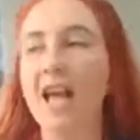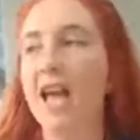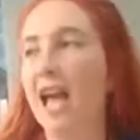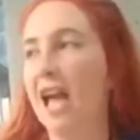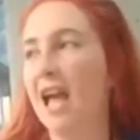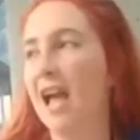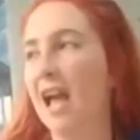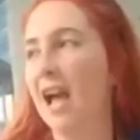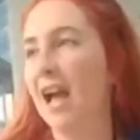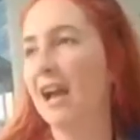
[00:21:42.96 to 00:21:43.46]

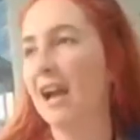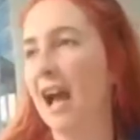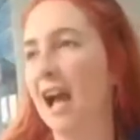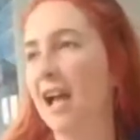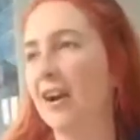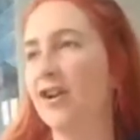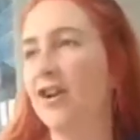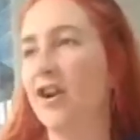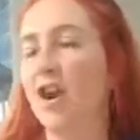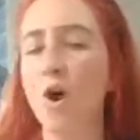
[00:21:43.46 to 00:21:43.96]
and
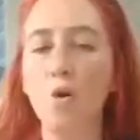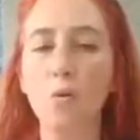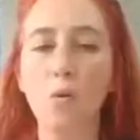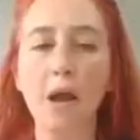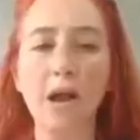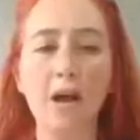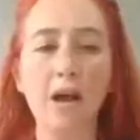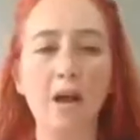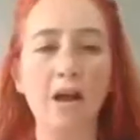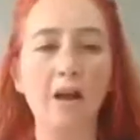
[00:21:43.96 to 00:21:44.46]
had no
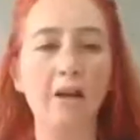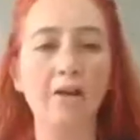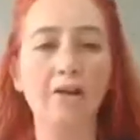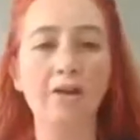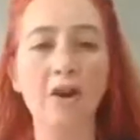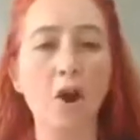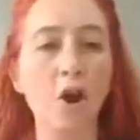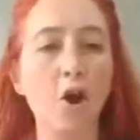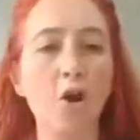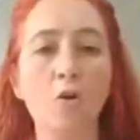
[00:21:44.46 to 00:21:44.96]
way, uh,
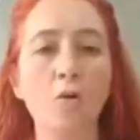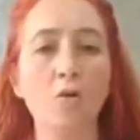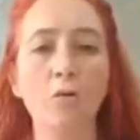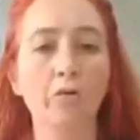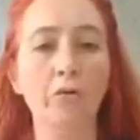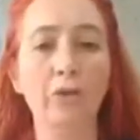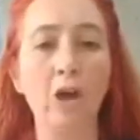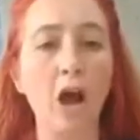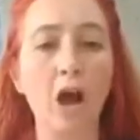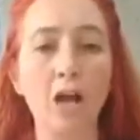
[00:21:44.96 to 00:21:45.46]
no
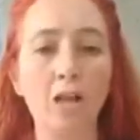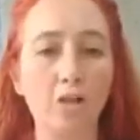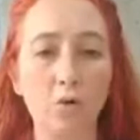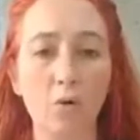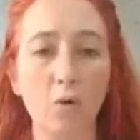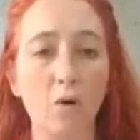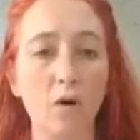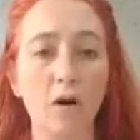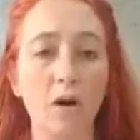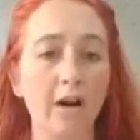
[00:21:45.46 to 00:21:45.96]
thoughts
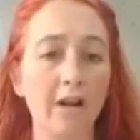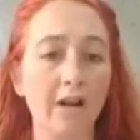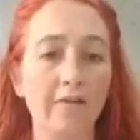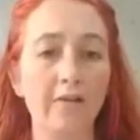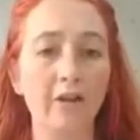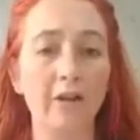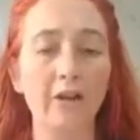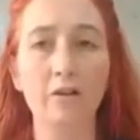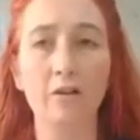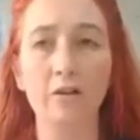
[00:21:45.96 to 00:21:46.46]
or
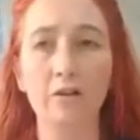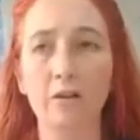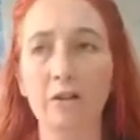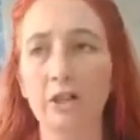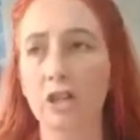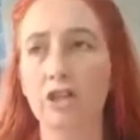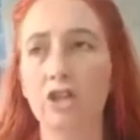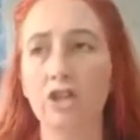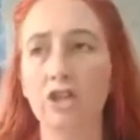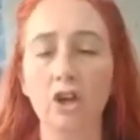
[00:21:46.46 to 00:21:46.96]
even
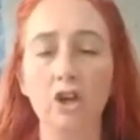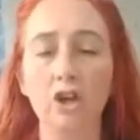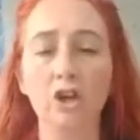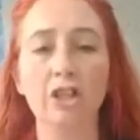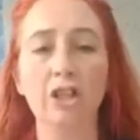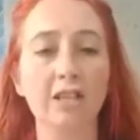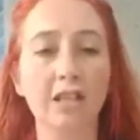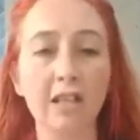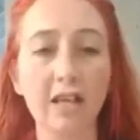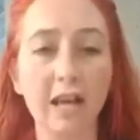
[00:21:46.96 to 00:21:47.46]
concern to
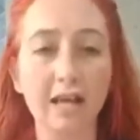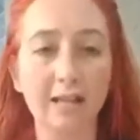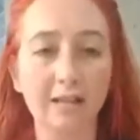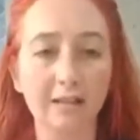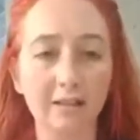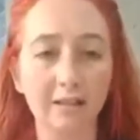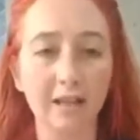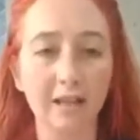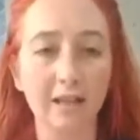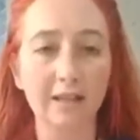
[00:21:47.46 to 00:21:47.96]

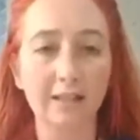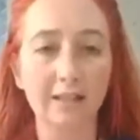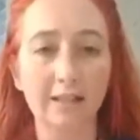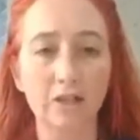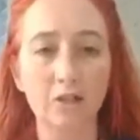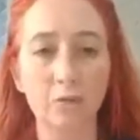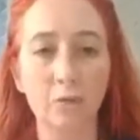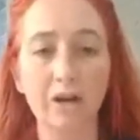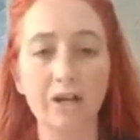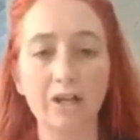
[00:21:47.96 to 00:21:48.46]
de-escalate the
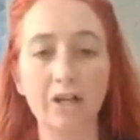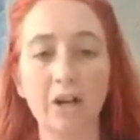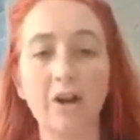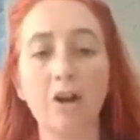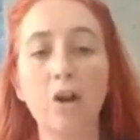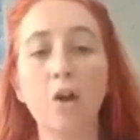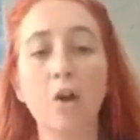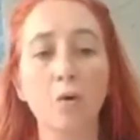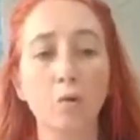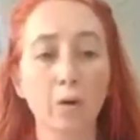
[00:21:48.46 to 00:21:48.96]
situation,
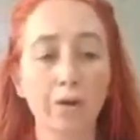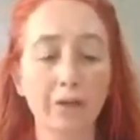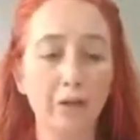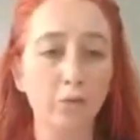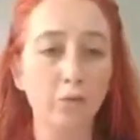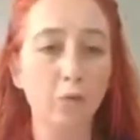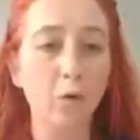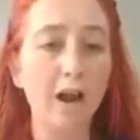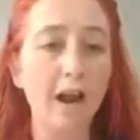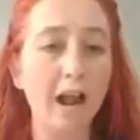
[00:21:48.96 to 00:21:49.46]
which is
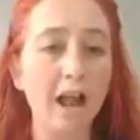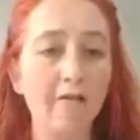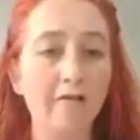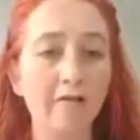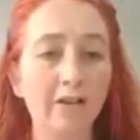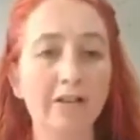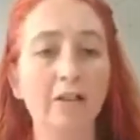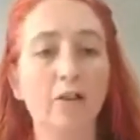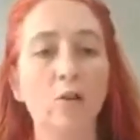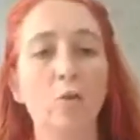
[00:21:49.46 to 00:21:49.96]
what
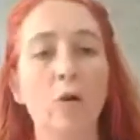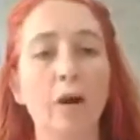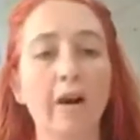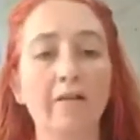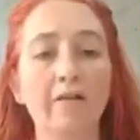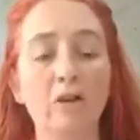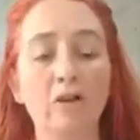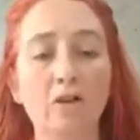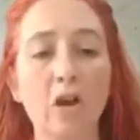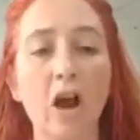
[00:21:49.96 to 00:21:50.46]
every single one
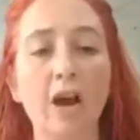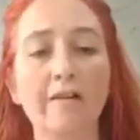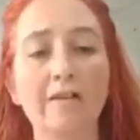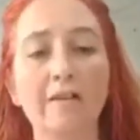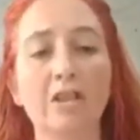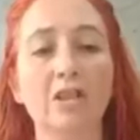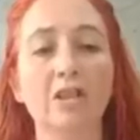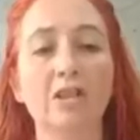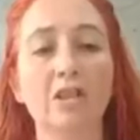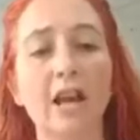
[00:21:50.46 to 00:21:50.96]
of those
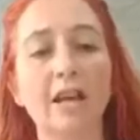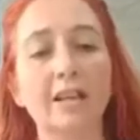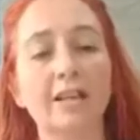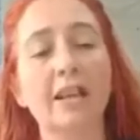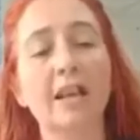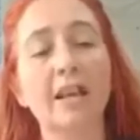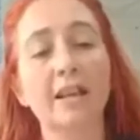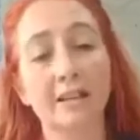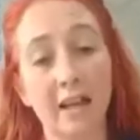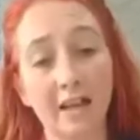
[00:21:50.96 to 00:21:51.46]
officers has
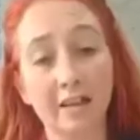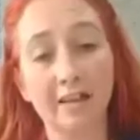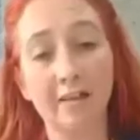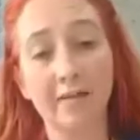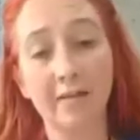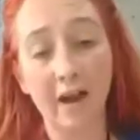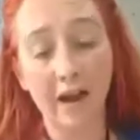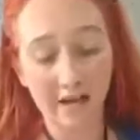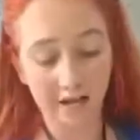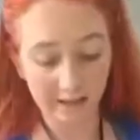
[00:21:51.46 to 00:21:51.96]

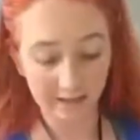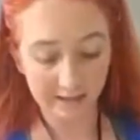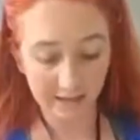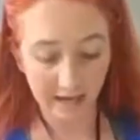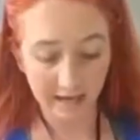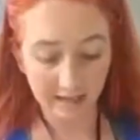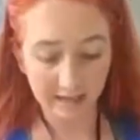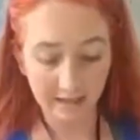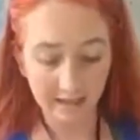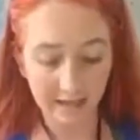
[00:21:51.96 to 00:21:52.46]
testified
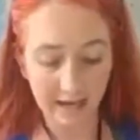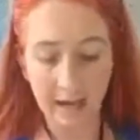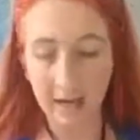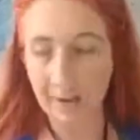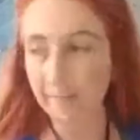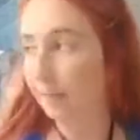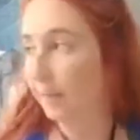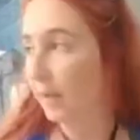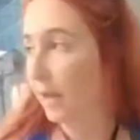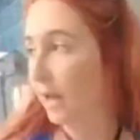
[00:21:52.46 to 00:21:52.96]
inside today.
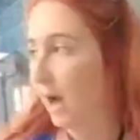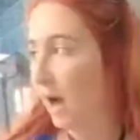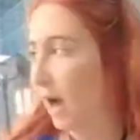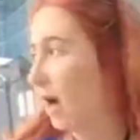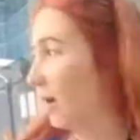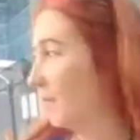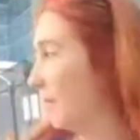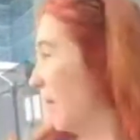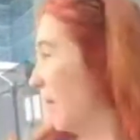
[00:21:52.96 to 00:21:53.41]
Um,